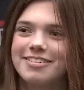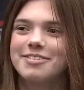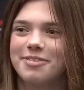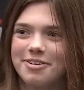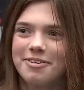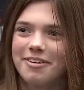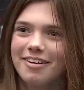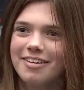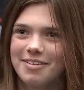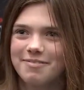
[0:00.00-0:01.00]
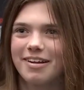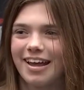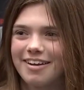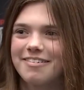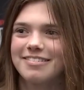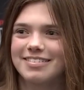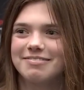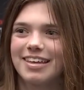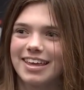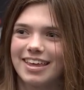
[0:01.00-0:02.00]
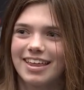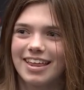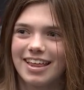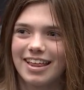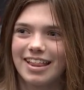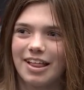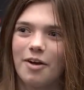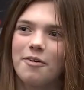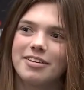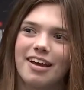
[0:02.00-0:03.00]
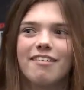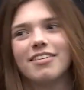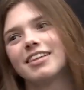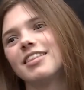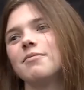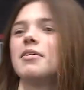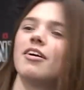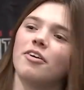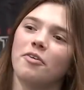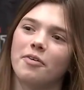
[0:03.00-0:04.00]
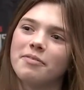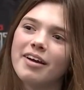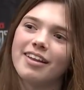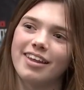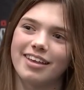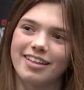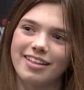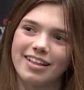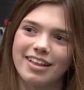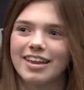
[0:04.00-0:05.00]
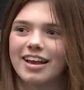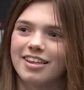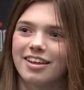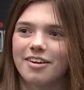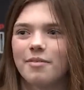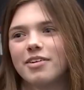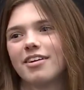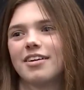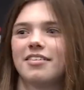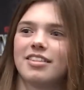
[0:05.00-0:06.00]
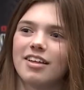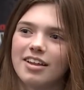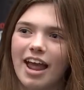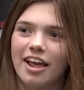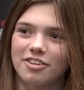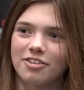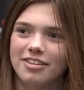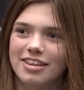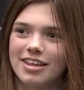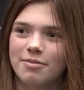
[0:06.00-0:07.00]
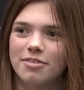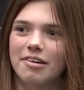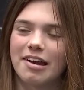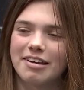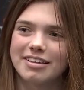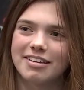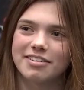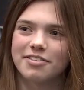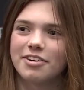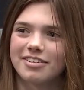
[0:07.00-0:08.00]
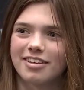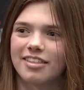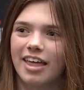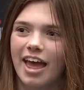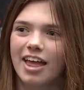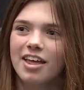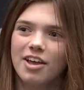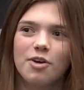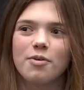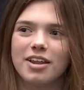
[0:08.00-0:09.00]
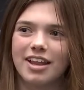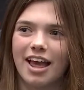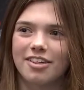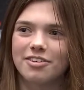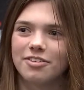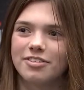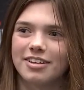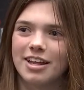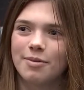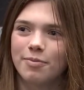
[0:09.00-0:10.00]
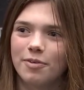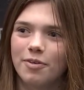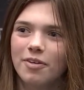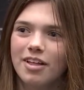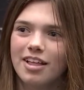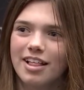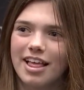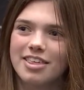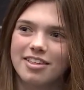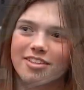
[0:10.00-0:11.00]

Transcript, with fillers: it's super cool, but I always am like, I always have like the bigger goal in mind, like next year I'm going to try to make the national team, so I always have to focus on that. Winning nationals in April, it